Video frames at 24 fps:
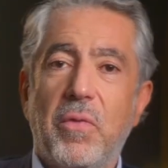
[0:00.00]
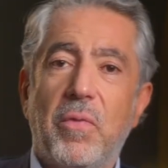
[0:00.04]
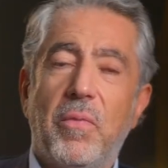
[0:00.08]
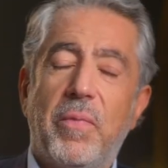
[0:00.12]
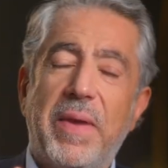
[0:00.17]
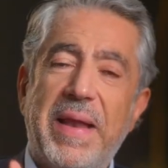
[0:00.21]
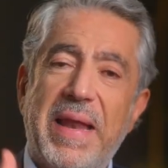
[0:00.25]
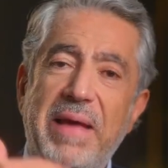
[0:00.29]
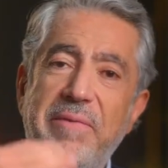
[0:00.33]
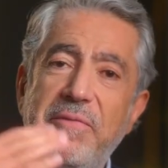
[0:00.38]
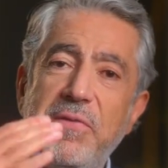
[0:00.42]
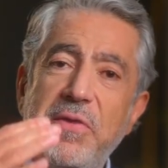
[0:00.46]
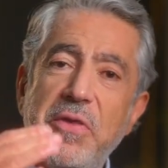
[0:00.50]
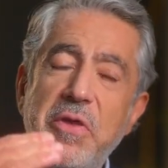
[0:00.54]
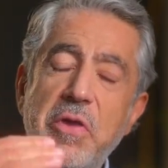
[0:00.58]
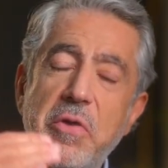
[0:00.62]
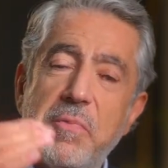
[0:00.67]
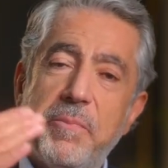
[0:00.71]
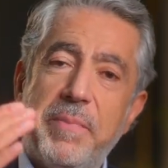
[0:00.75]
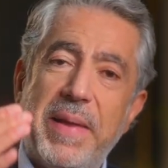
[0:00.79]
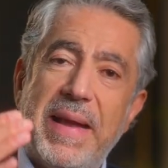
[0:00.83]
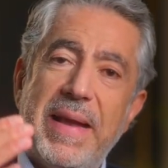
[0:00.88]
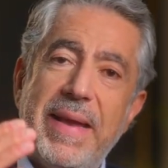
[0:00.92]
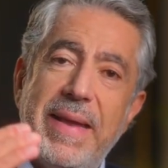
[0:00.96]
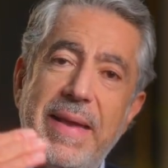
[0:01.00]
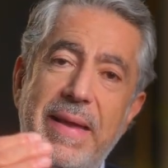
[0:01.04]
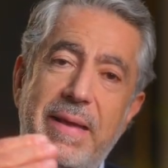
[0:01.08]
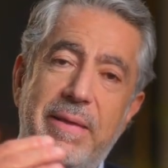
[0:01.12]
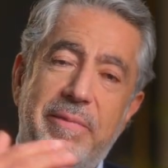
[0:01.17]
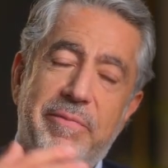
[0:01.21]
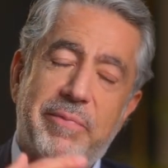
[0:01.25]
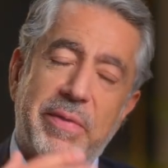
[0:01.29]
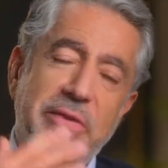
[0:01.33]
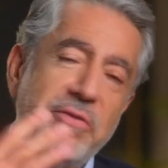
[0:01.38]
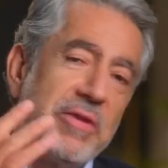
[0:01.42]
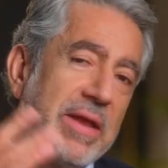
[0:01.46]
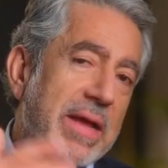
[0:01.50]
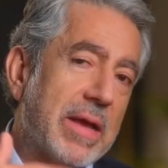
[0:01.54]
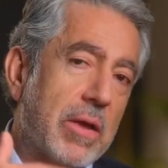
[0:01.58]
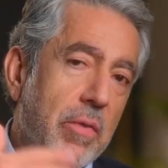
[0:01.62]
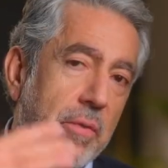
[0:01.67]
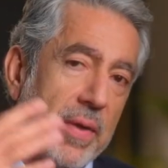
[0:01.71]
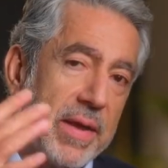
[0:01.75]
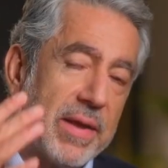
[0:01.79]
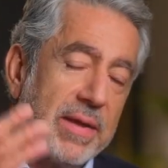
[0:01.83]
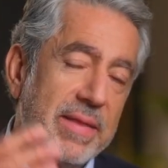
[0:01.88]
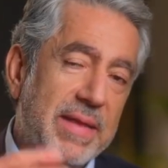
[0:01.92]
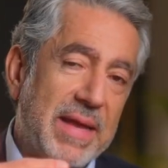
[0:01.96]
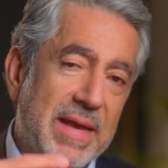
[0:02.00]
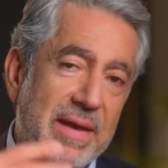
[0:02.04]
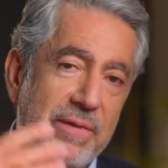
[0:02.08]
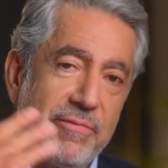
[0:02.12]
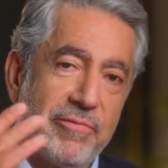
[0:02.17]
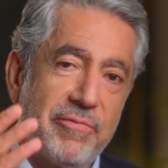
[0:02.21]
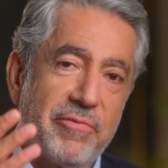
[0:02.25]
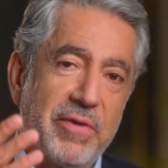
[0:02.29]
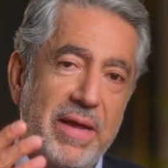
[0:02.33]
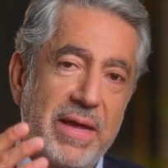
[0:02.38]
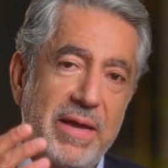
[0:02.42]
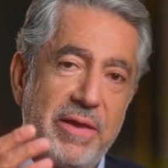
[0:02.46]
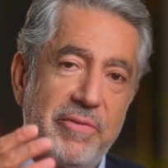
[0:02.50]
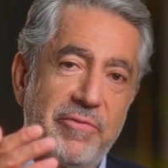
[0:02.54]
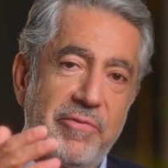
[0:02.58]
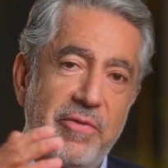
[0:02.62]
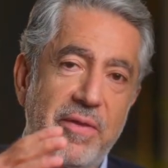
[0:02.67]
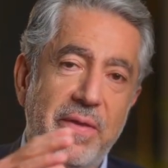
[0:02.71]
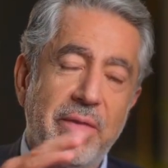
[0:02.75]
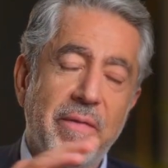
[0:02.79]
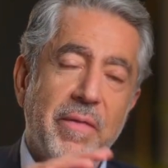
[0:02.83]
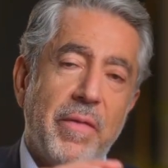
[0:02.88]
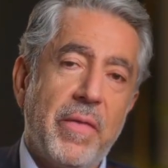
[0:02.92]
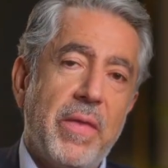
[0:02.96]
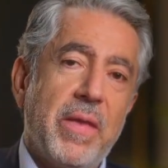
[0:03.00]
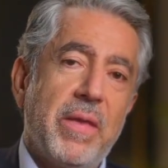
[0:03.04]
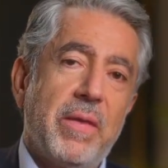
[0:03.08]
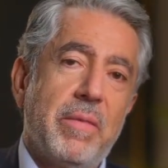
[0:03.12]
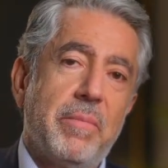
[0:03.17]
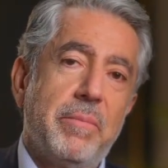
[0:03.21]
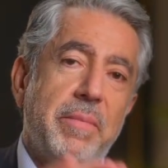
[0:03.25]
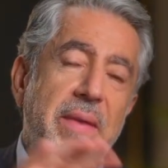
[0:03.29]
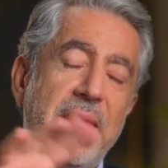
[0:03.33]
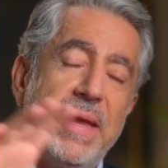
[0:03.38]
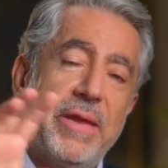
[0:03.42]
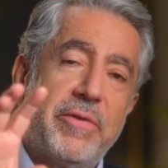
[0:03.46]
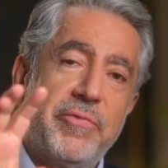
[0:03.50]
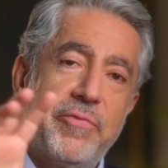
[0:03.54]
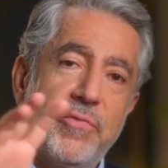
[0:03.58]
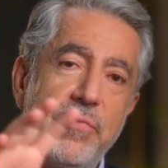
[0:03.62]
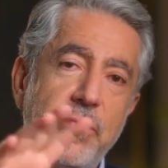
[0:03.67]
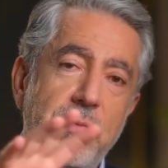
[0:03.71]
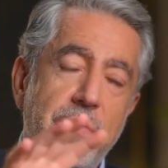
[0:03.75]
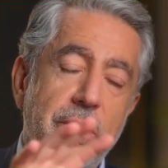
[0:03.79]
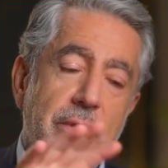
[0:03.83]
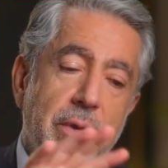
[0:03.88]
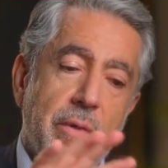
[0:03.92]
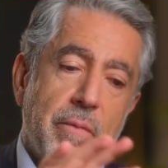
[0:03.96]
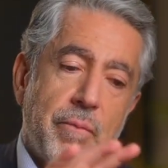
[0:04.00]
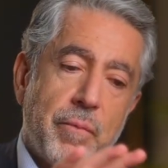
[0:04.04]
whenever you're building, especially a quantitative strategy, make sure